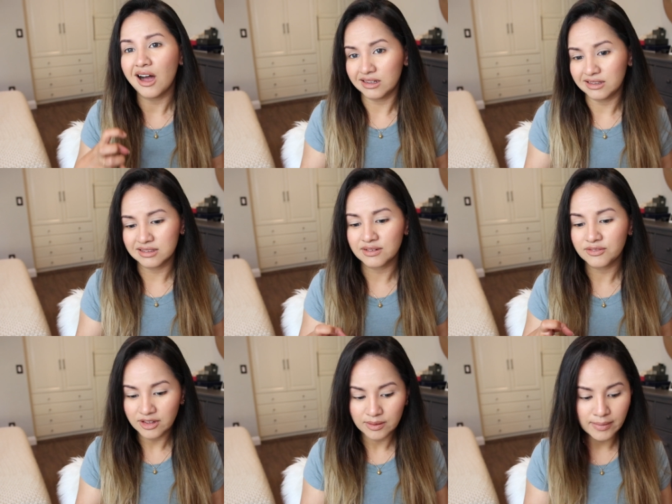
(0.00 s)
honest
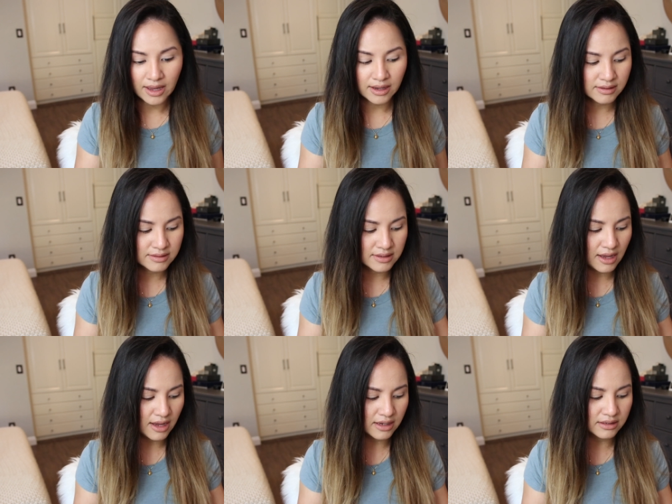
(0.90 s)
feedbacks
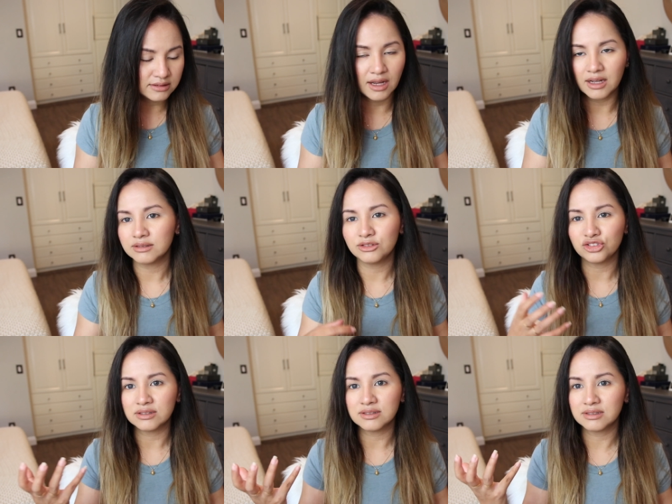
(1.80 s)
and not
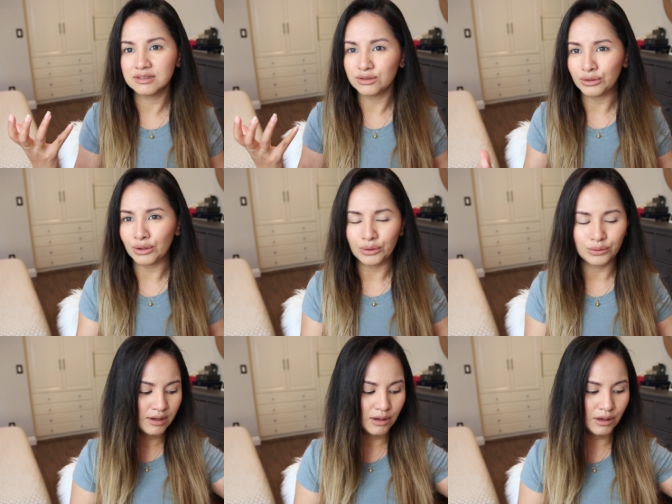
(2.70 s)
just you
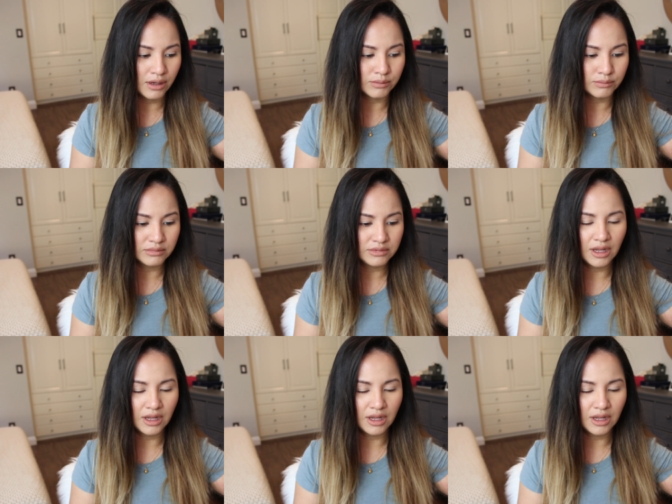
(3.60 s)
know um,